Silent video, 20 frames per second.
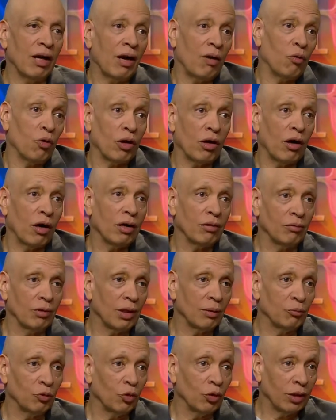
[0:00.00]
I work hard
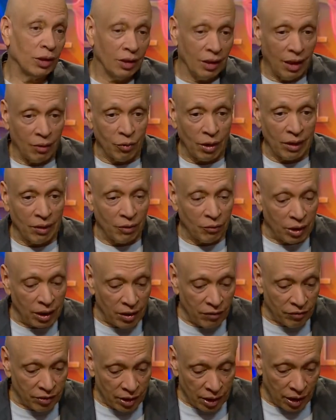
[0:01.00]
when I'm doing it. I
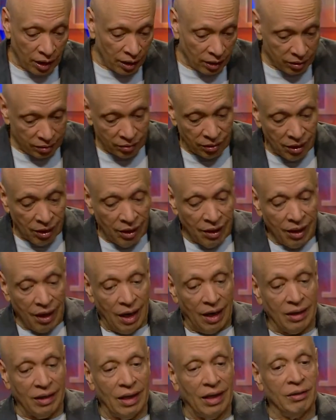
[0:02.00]
write every day,
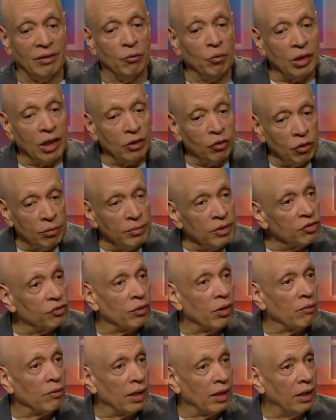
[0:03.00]
and when I do a
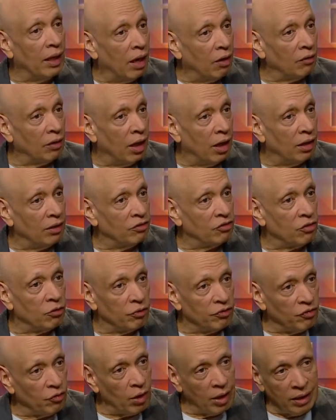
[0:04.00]
mystery, I write an outline.
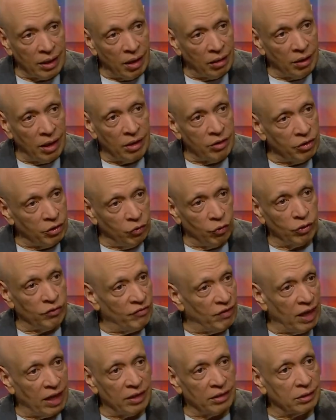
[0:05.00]
So if you write an outline, you can do
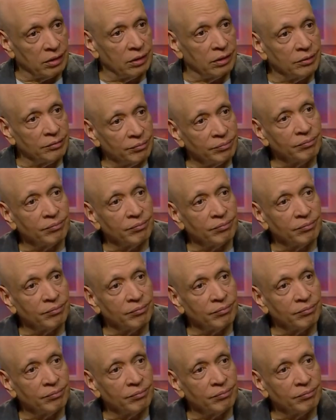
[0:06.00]
it faster.